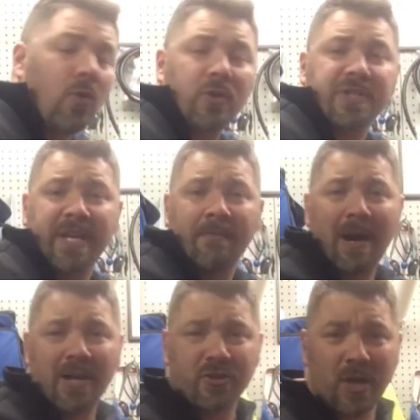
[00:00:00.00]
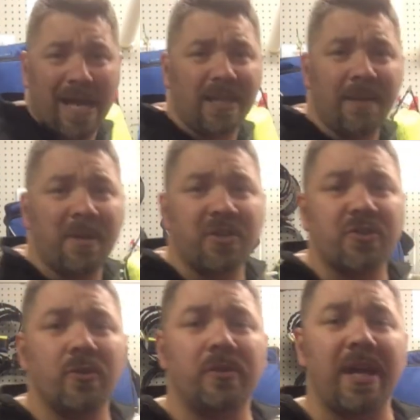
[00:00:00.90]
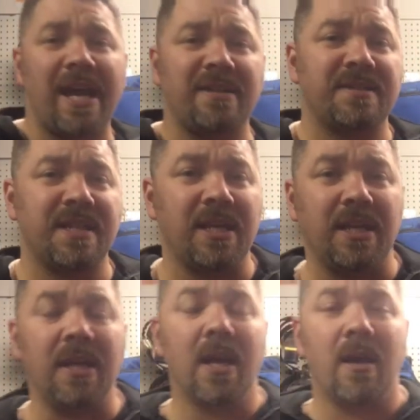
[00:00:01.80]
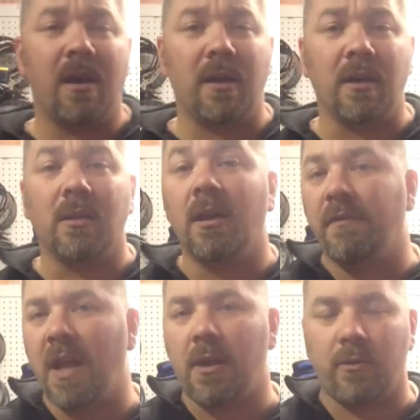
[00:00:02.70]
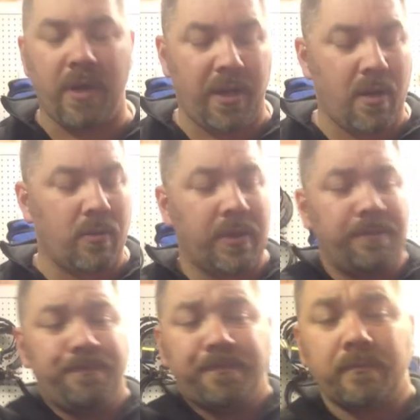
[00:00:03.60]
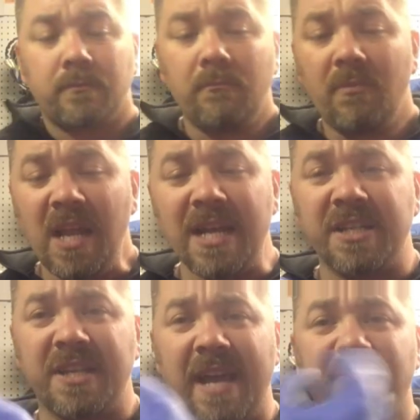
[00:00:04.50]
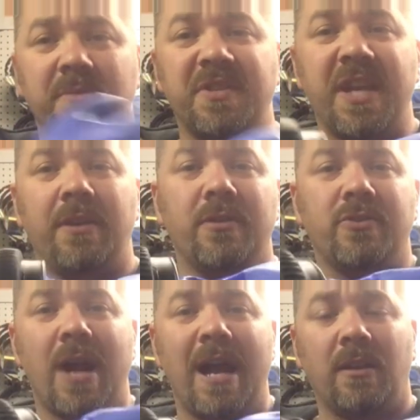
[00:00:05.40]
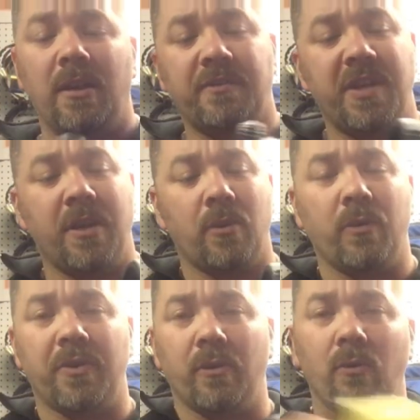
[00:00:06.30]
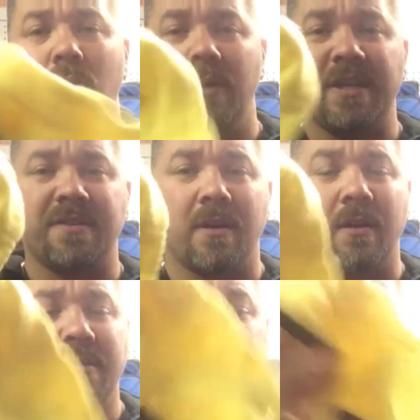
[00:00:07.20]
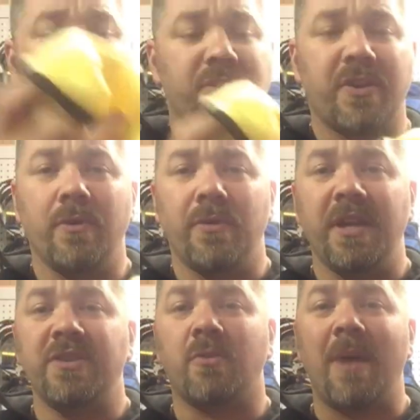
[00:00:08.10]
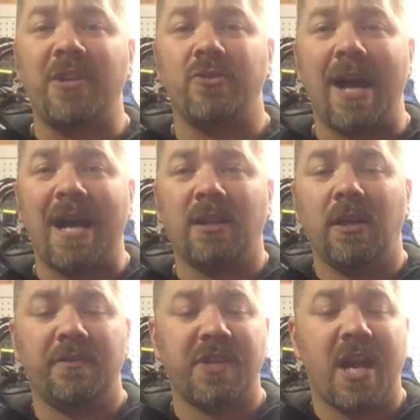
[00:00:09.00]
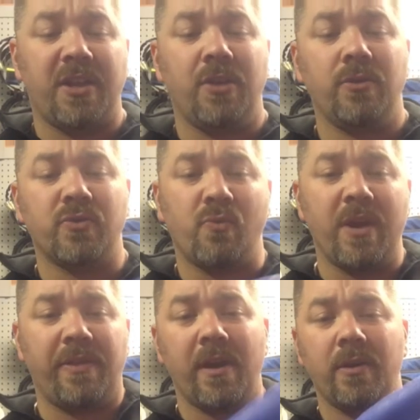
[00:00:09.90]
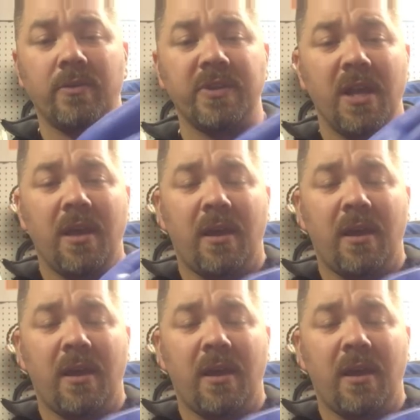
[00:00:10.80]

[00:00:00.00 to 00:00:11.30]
of course, in my tri-laminate suit that has the glove lock ring on it, I just have some standard dry gloves here with the wool inserts. So these are my dry gloves that I use with those.